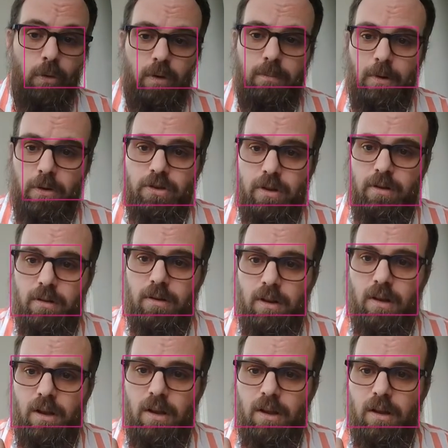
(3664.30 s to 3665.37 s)
motion.
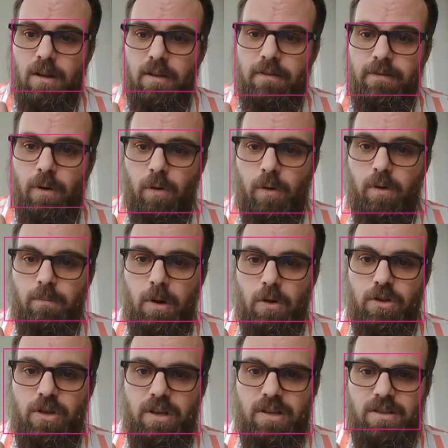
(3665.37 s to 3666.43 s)
Forward
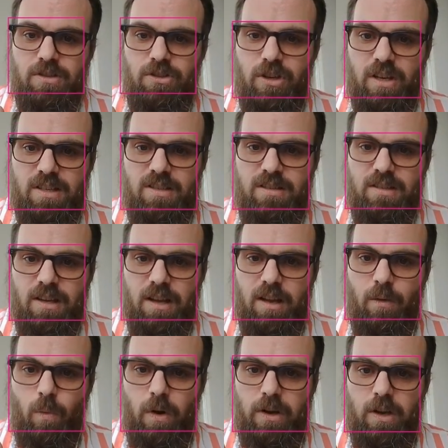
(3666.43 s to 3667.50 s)
motion is just
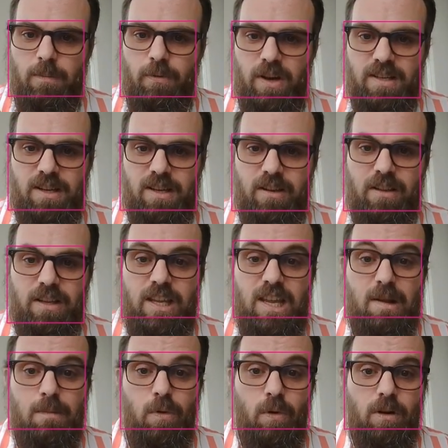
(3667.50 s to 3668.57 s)
what are you pressing on the
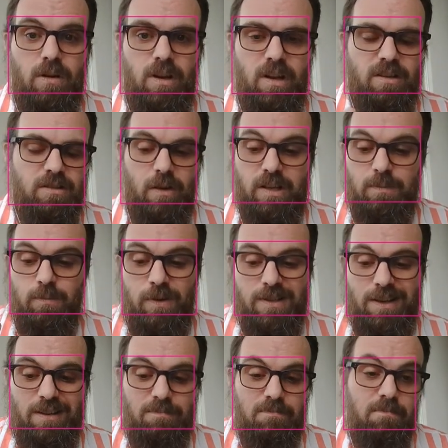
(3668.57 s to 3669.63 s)
keyboard? So I was
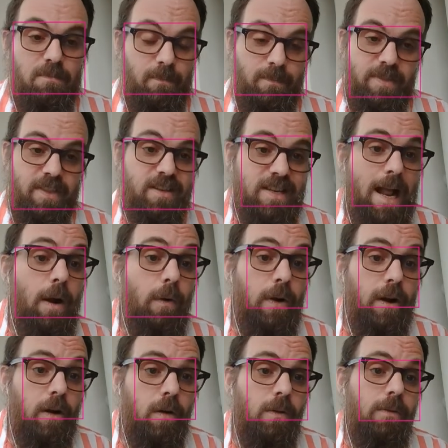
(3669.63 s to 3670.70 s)
pressing the down
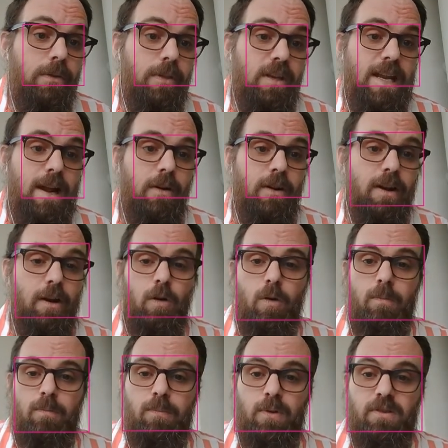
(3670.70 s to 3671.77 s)
arrow. The down arrow
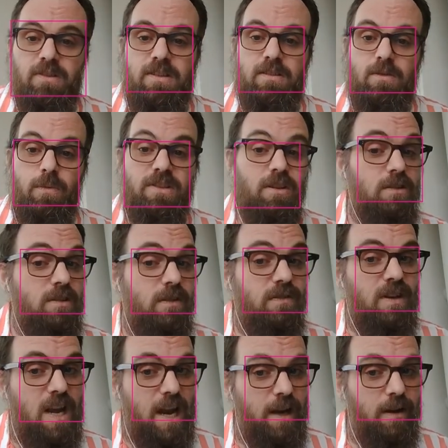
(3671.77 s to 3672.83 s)
produces a result of
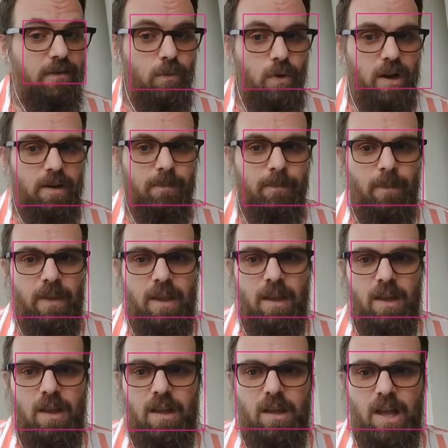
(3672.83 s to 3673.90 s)
-1.
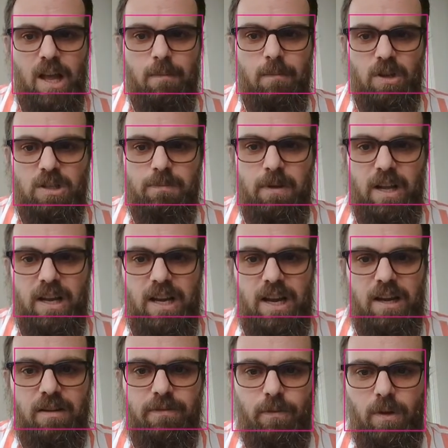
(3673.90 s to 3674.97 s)
I multiply
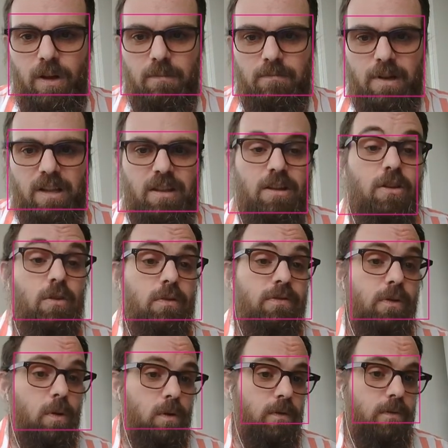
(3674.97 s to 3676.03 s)
-1 by the canoe
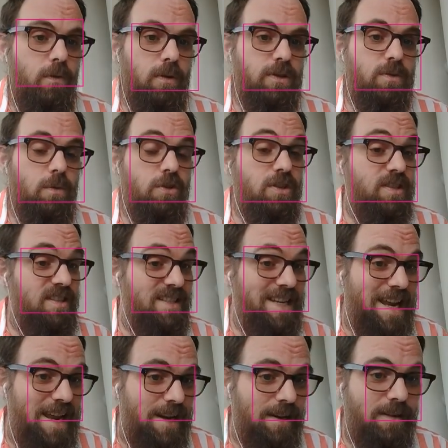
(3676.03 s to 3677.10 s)
forward force, which is
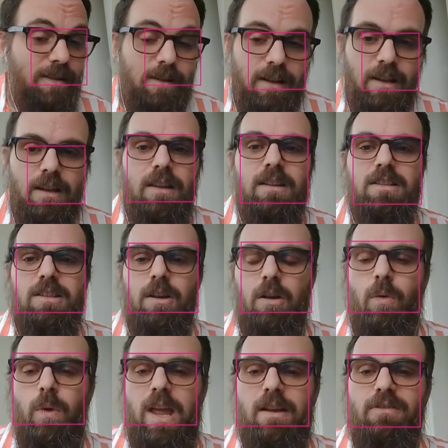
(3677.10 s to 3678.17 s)
10. So
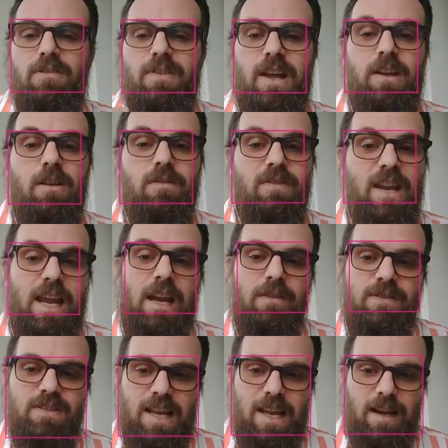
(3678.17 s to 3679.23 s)
we have a value of
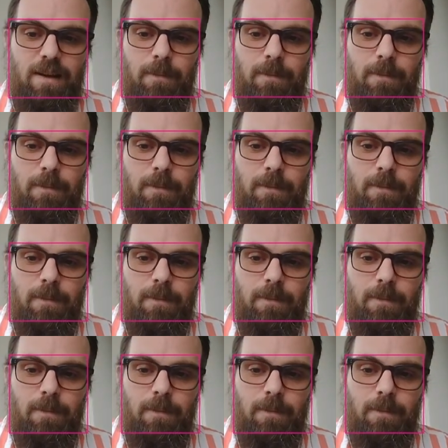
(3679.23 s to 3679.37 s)
-10.